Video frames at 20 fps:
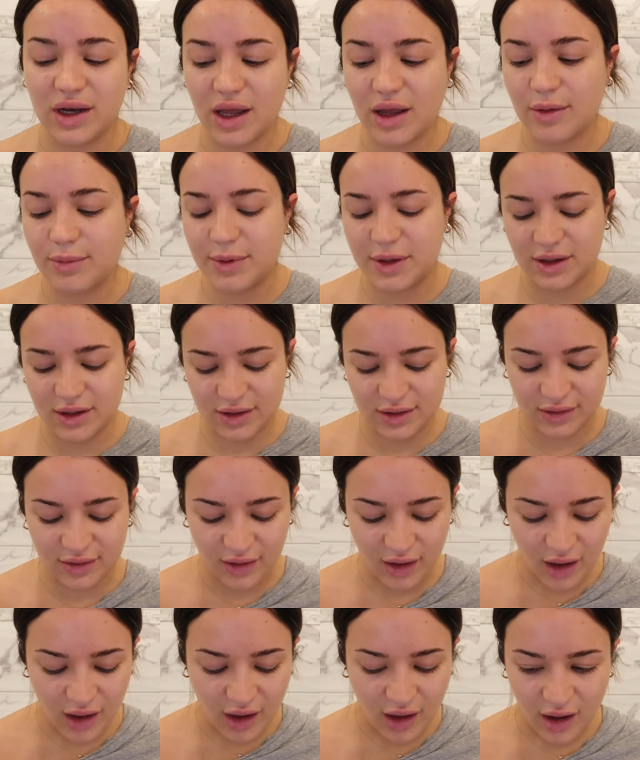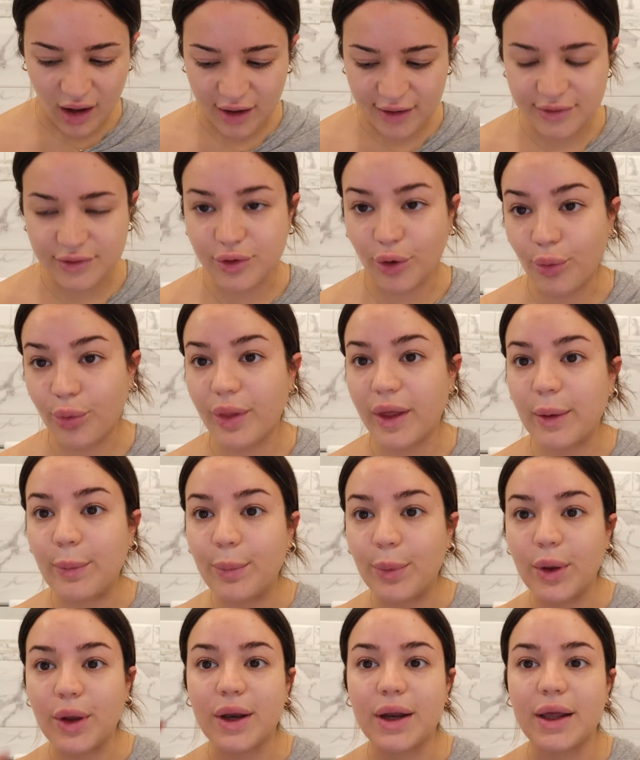day because I don't
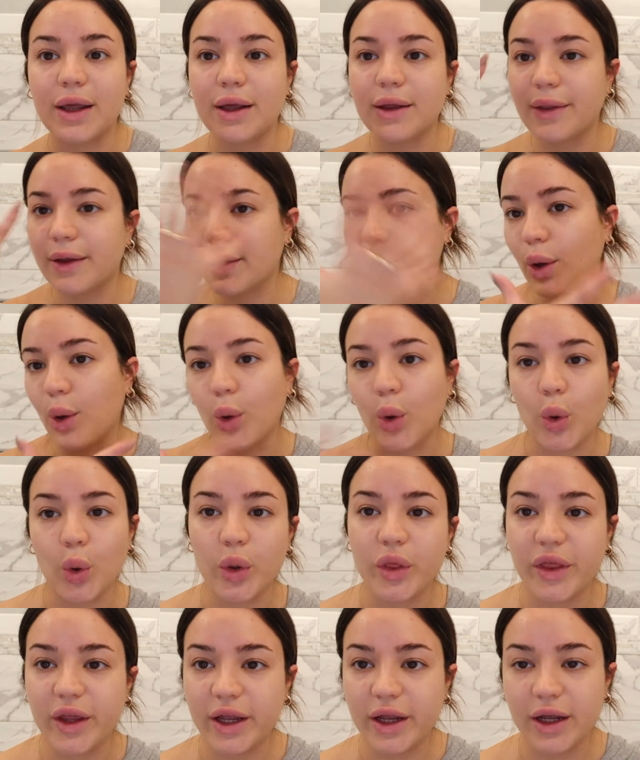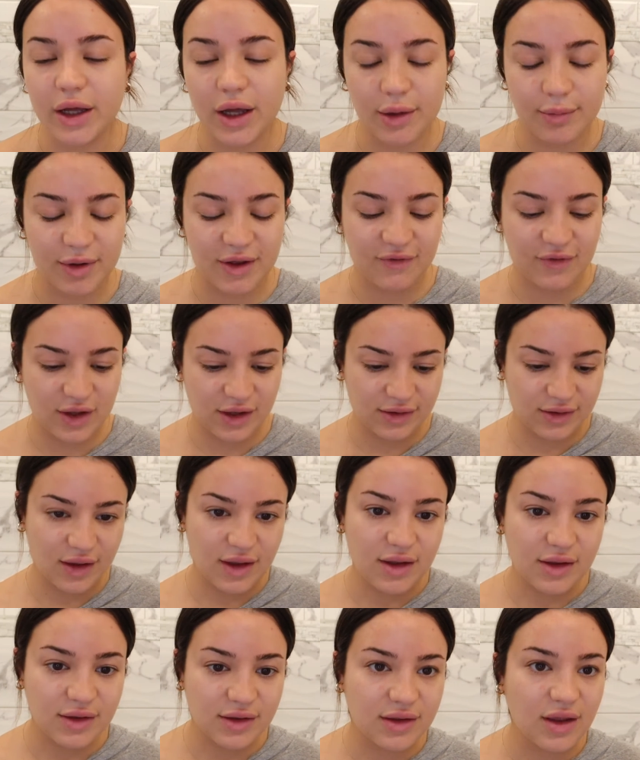like putting like a whole thing on my face.
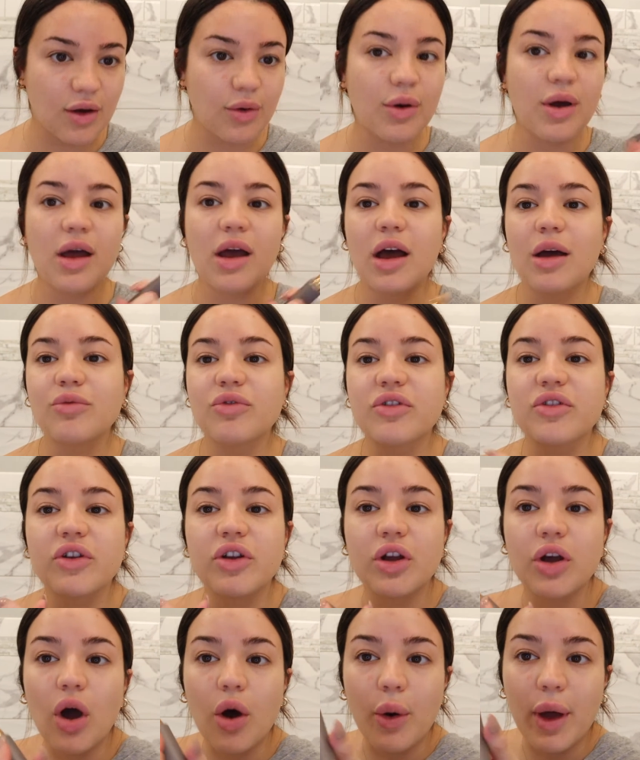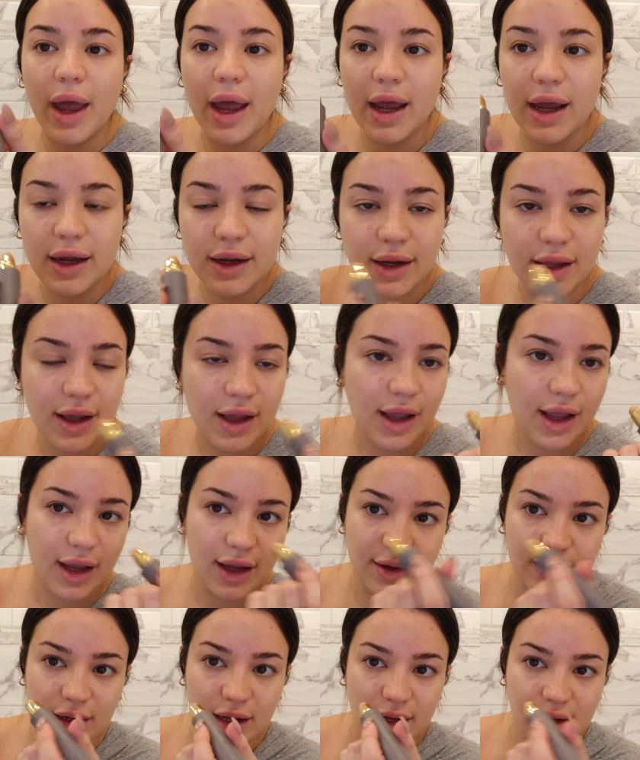So I'm just gonna go ahead
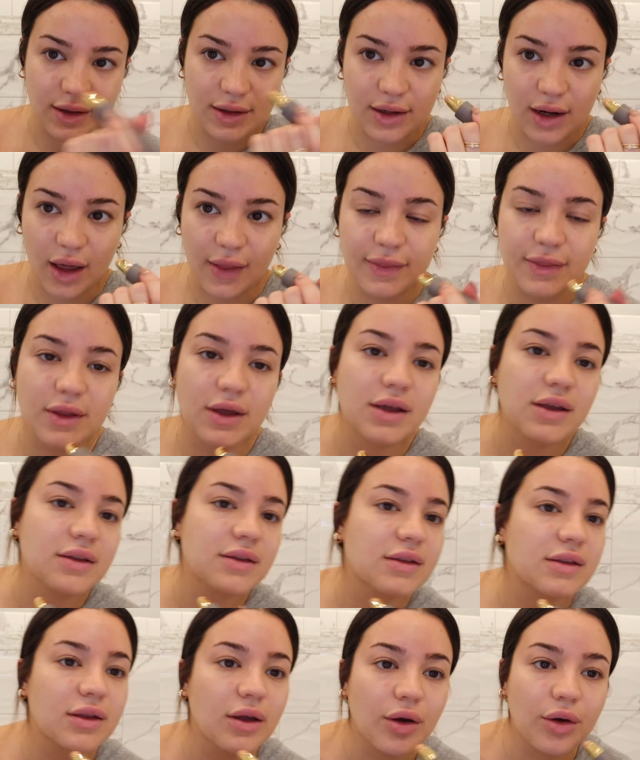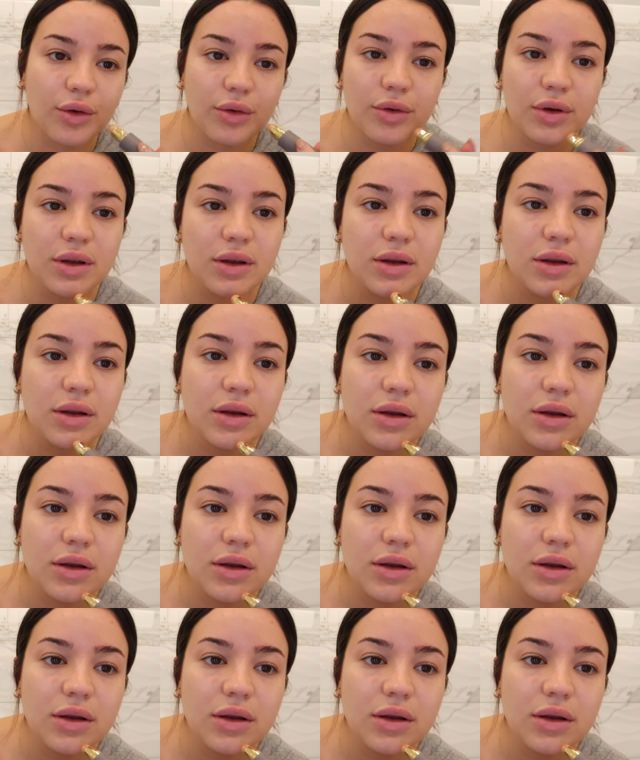and dot this. So